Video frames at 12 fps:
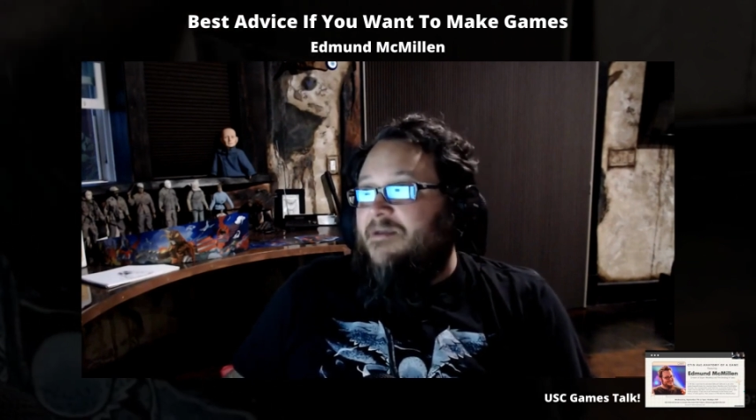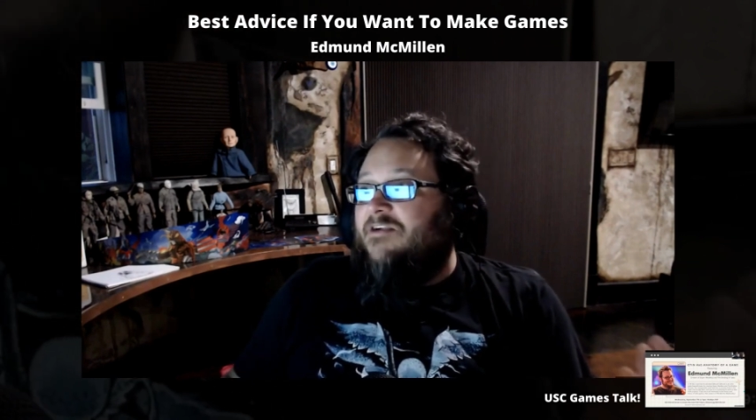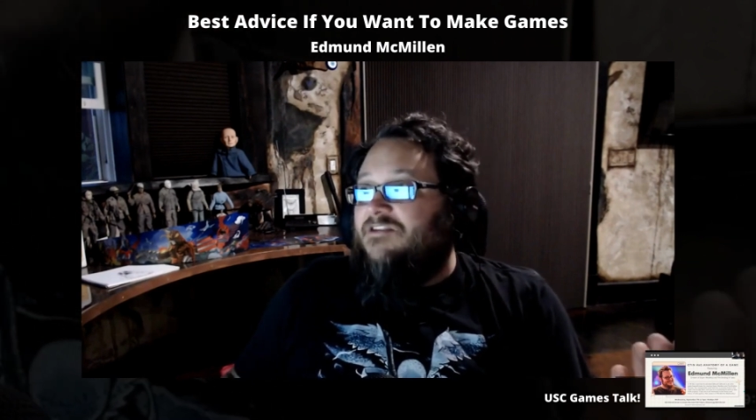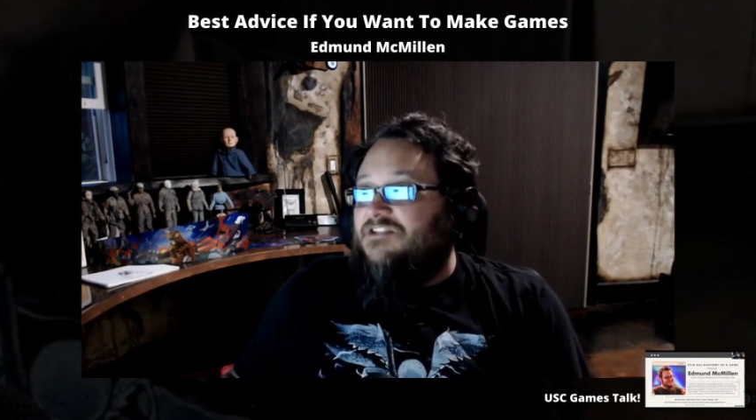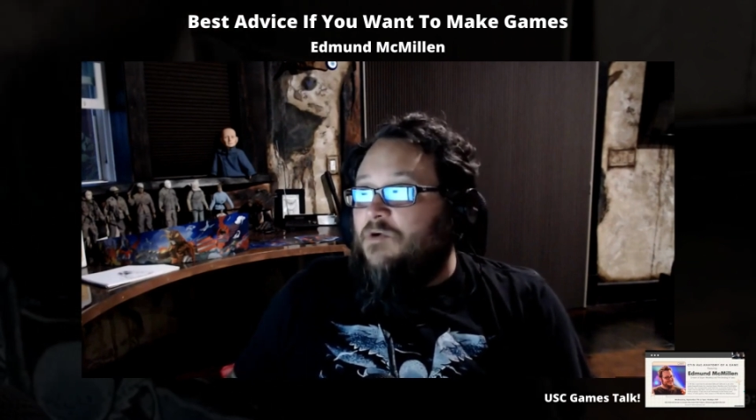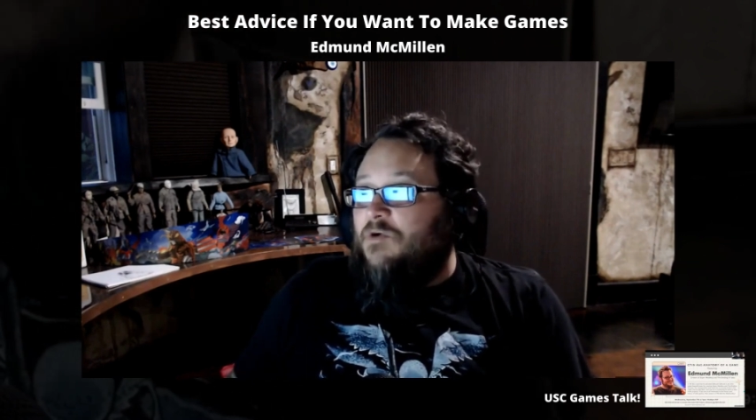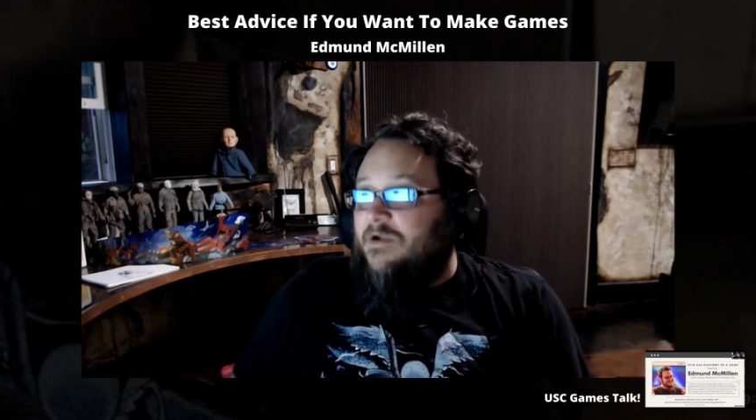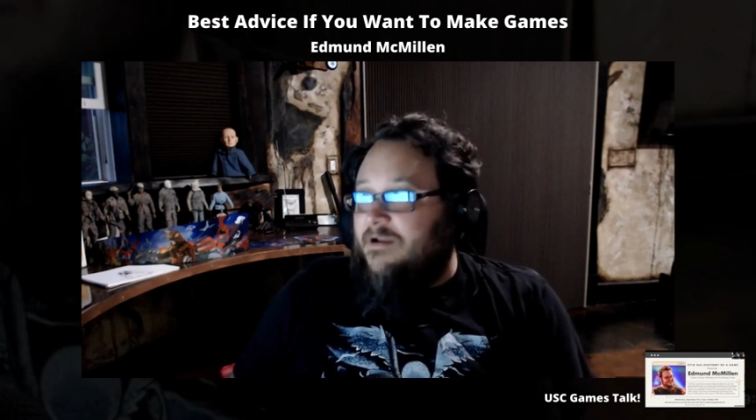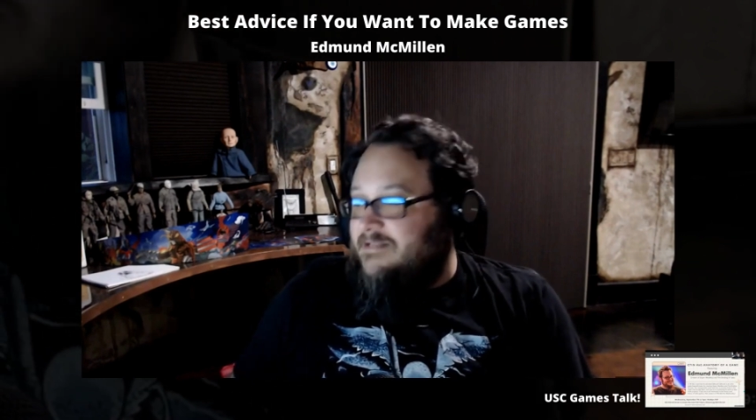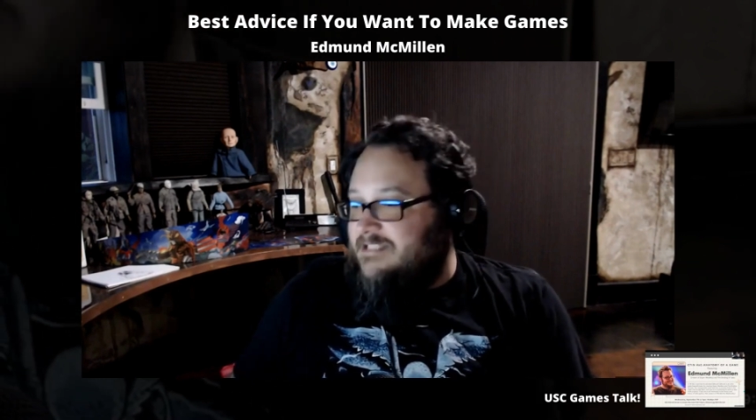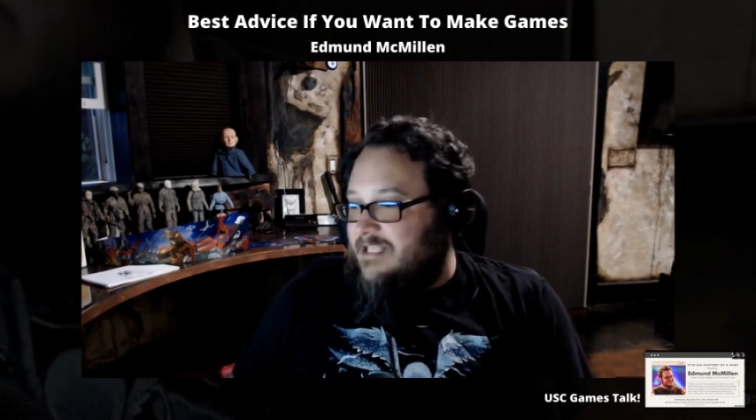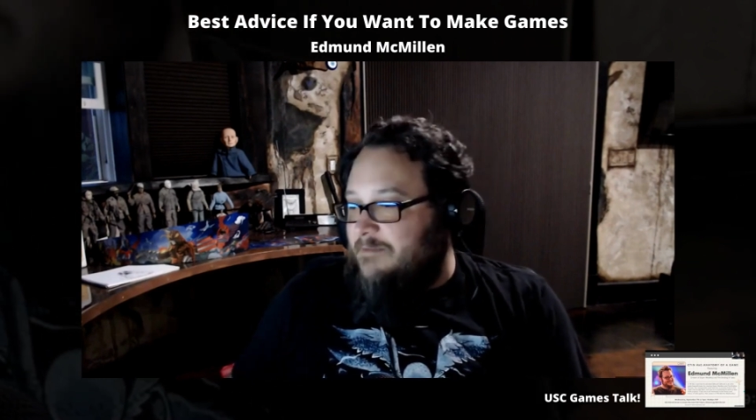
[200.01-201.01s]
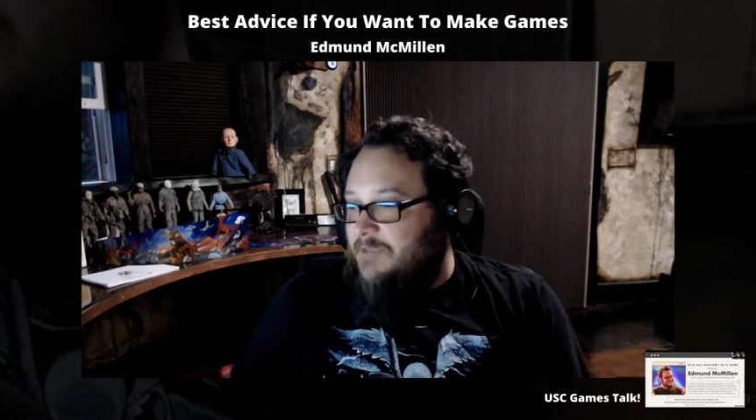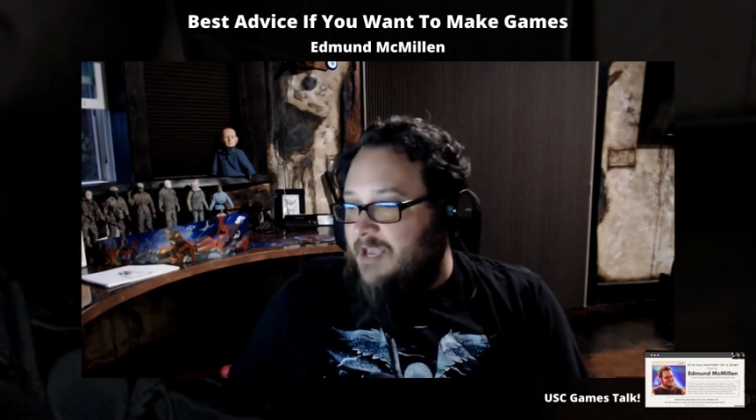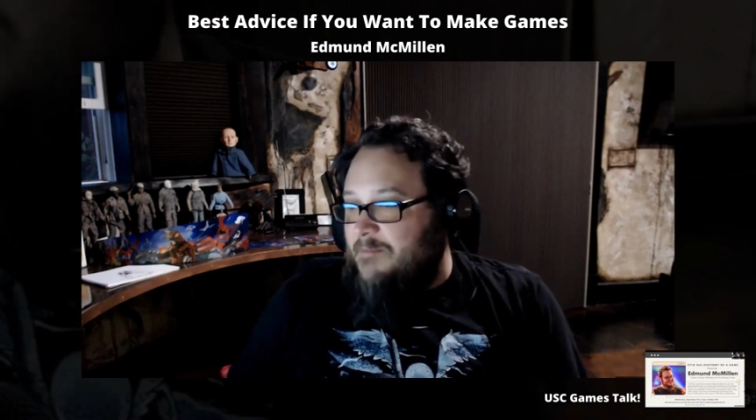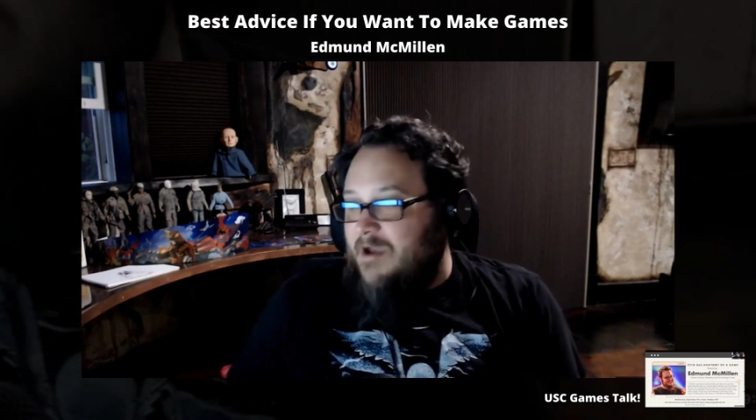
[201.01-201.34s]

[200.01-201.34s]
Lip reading: and are still working on the same game